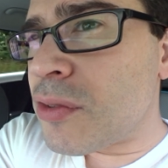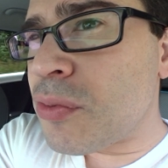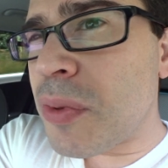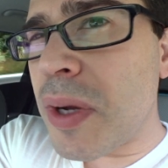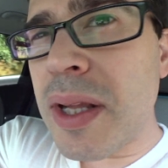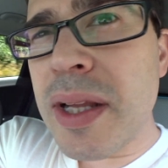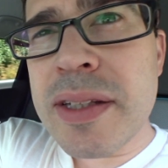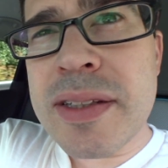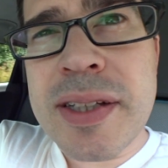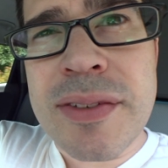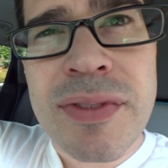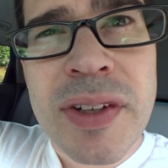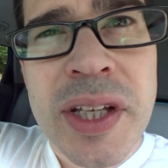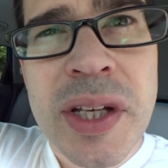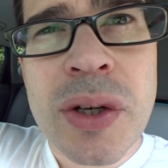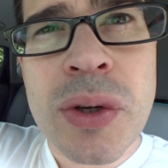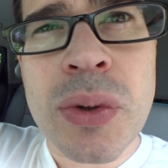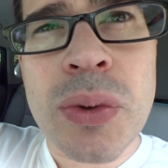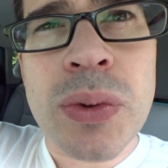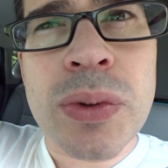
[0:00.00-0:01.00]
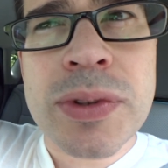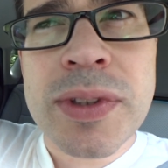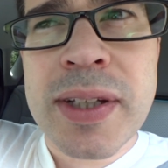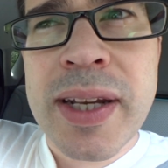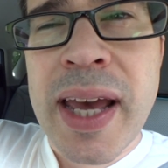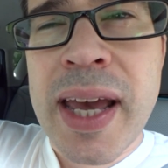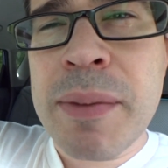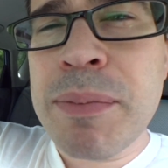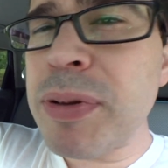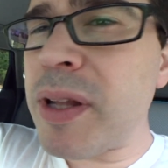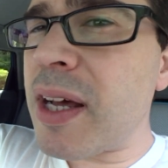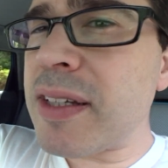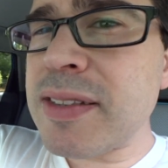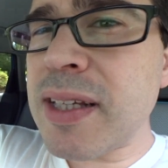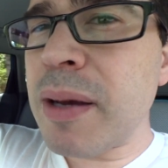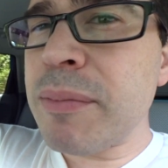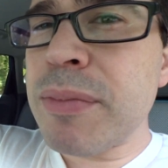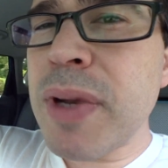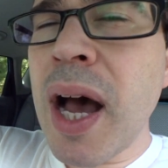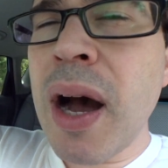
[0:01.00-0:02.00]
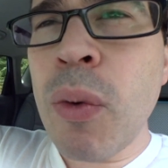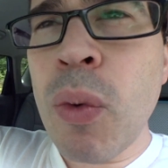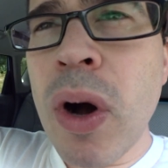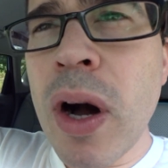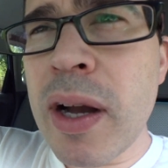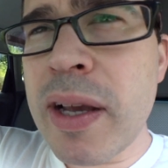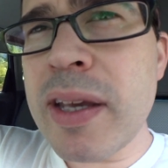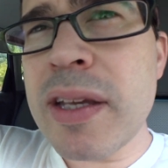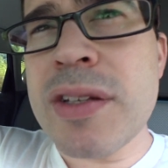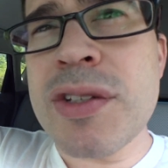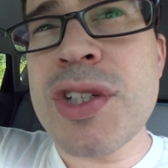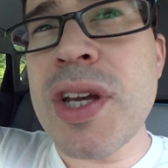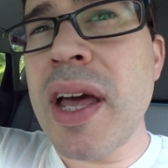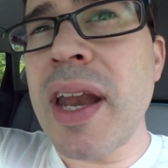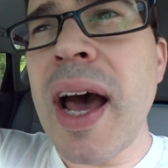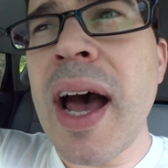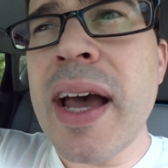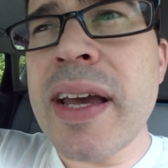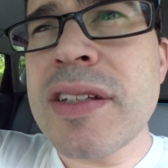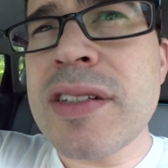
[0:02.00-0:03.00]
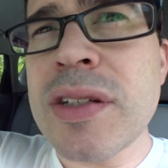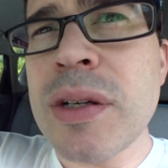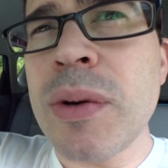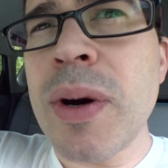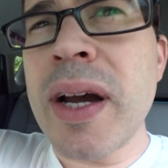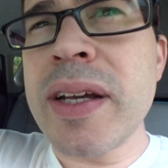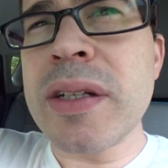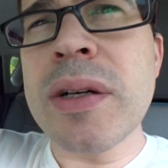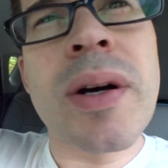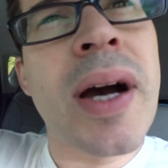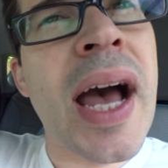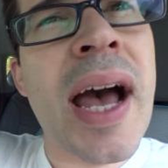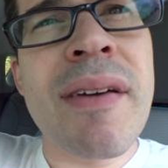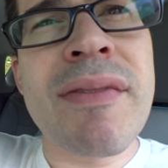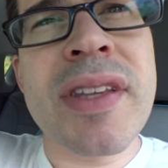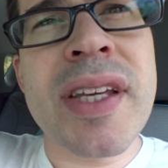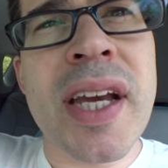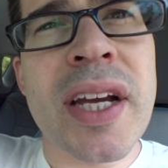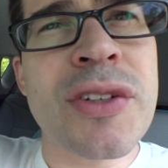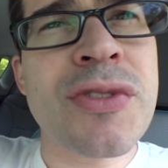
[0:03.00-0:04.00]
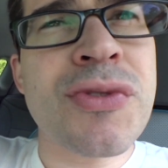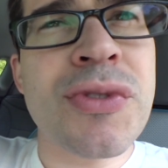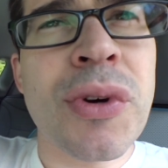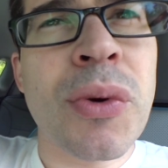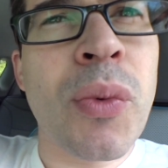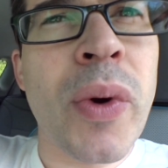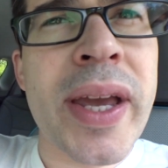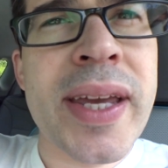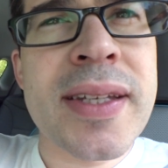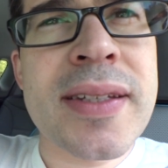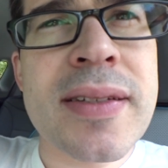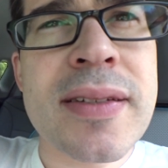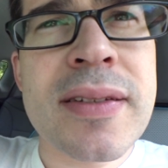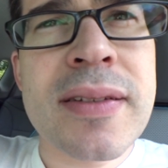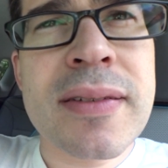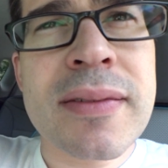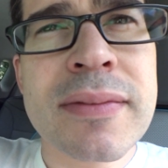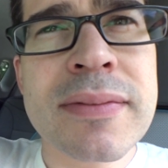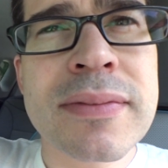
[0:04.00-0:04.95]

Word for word: It's relatively cool today, plus I'm not walking Jedi, so I don't have the extra weight.